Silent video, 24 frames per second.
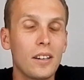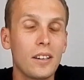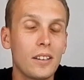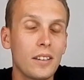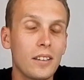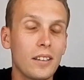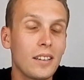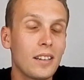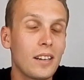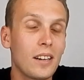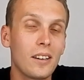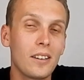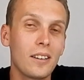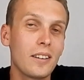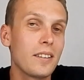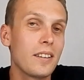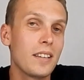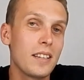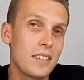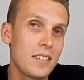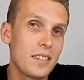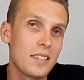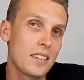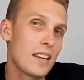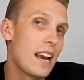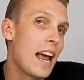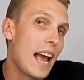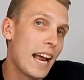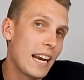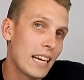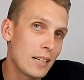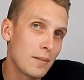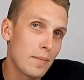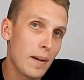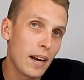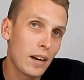So, you know,
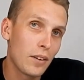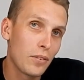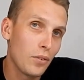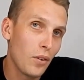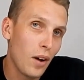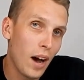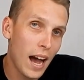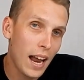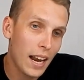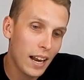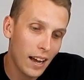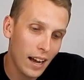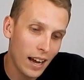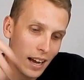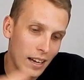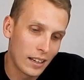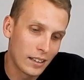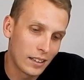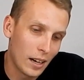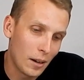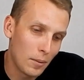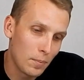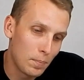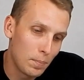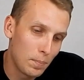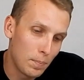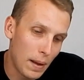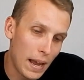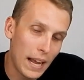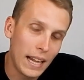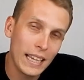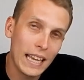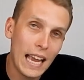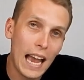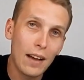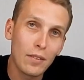this is an Anti-matter fight.
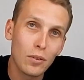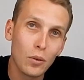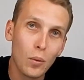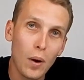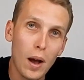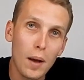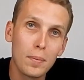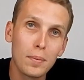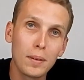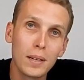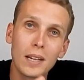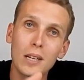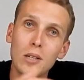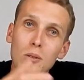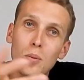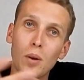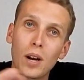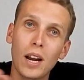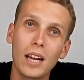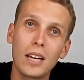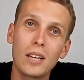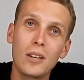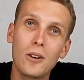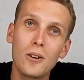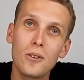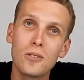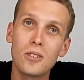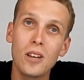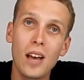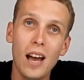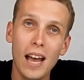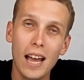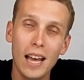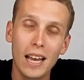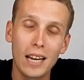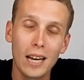I barely have a weapon because
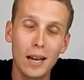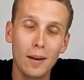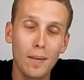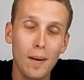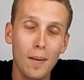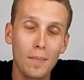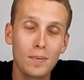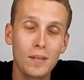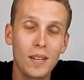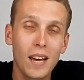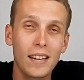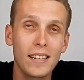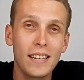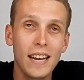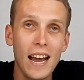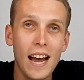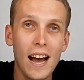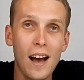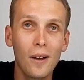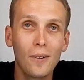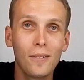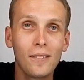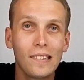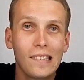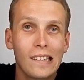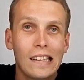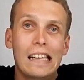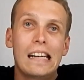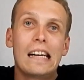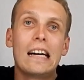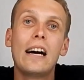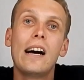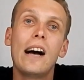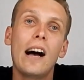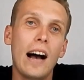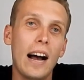when I use it, I end up upside
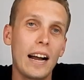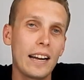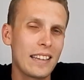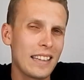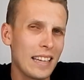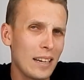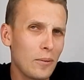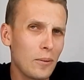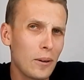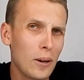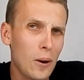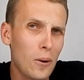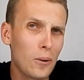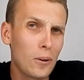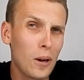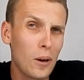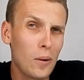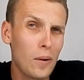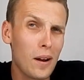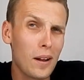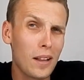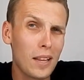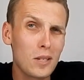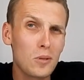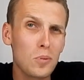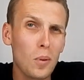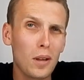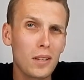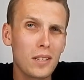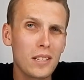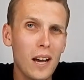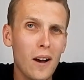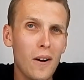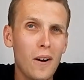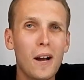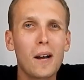down. I think we all
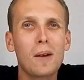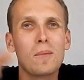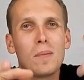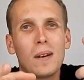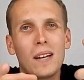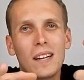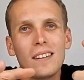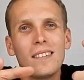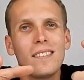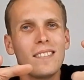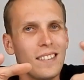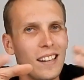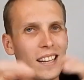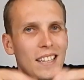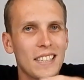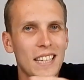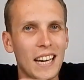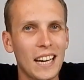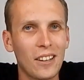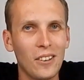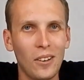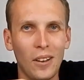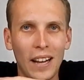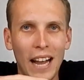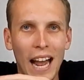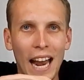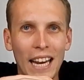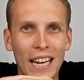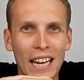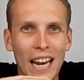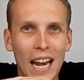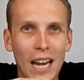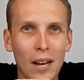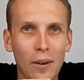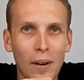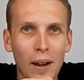know where this one's going, but let's
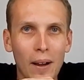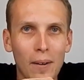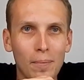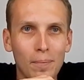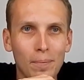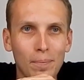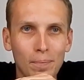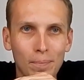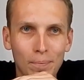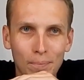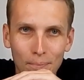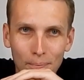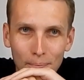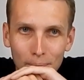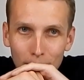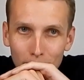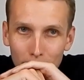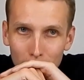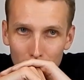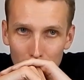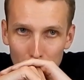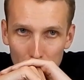take a look at it anyway.